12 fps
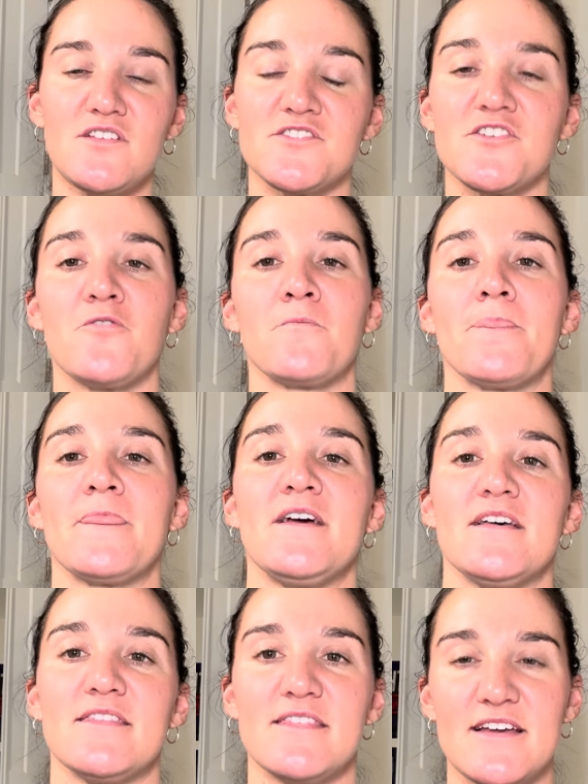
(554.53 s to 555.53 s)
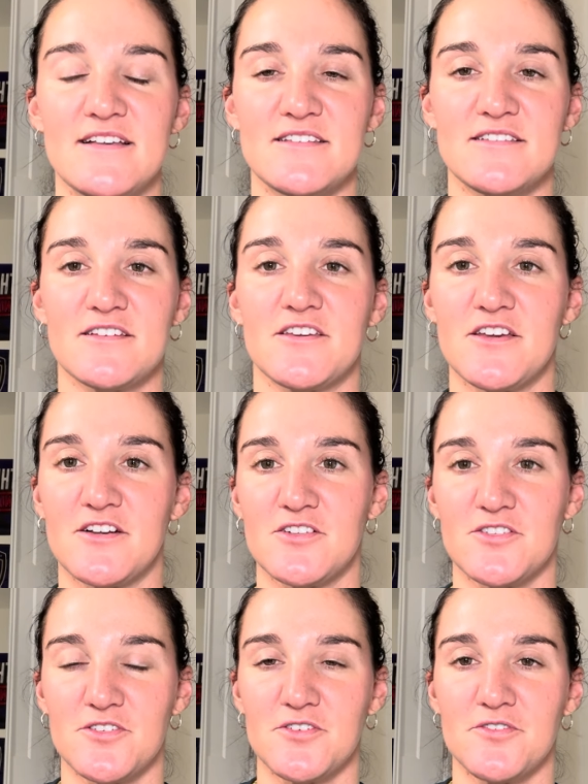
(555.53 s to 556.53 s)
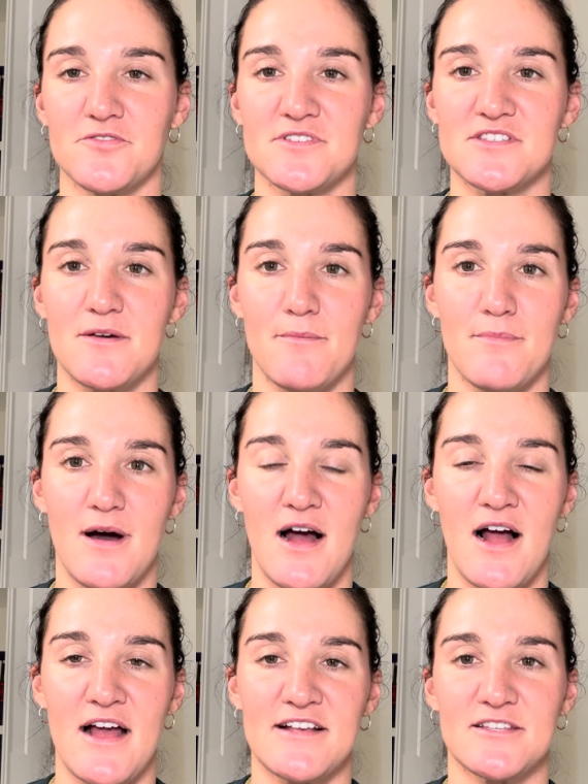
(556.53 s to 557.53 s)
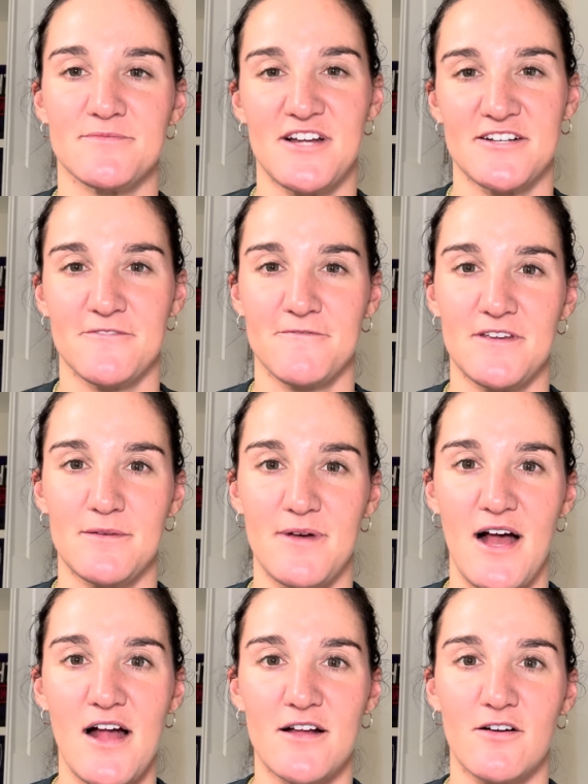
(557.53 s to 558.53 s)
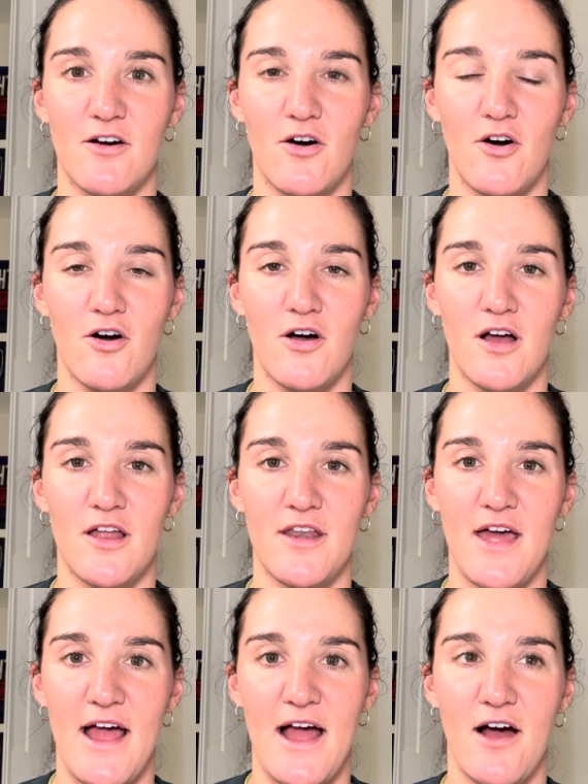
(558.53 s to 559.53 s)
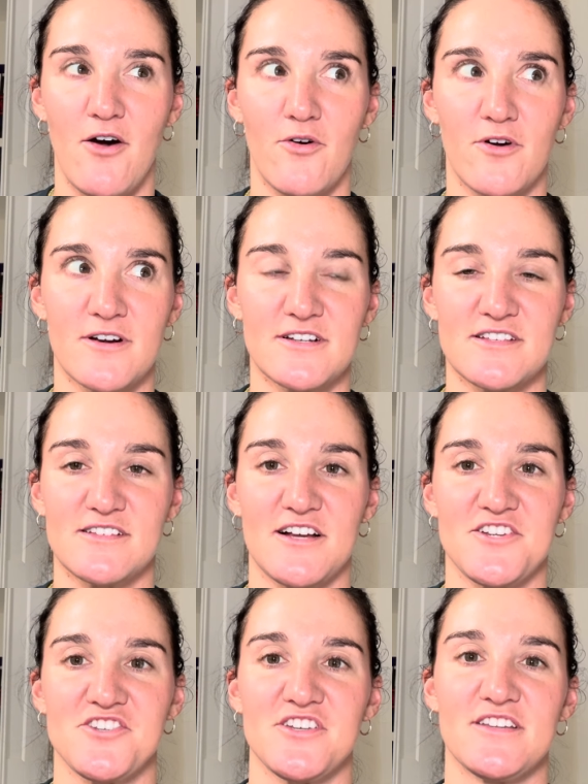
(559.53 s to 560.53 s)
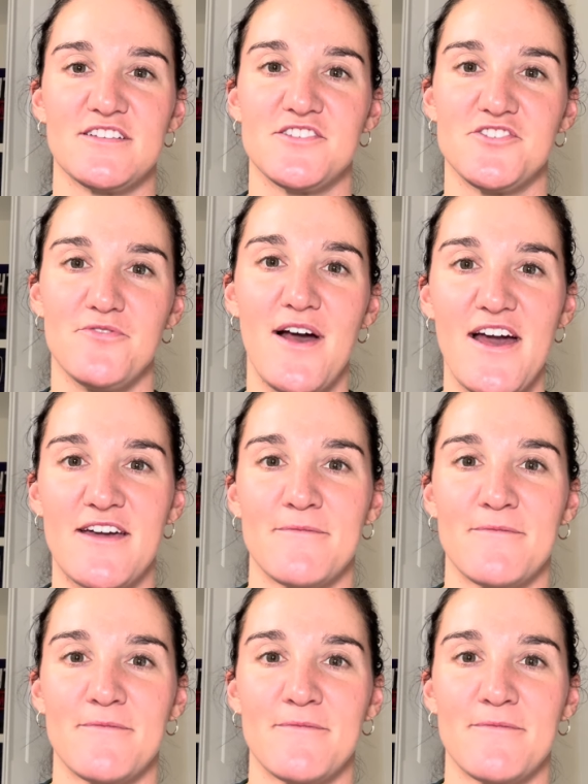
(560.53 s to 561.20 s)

So this concludes my subjective feedback on our discussion 2A.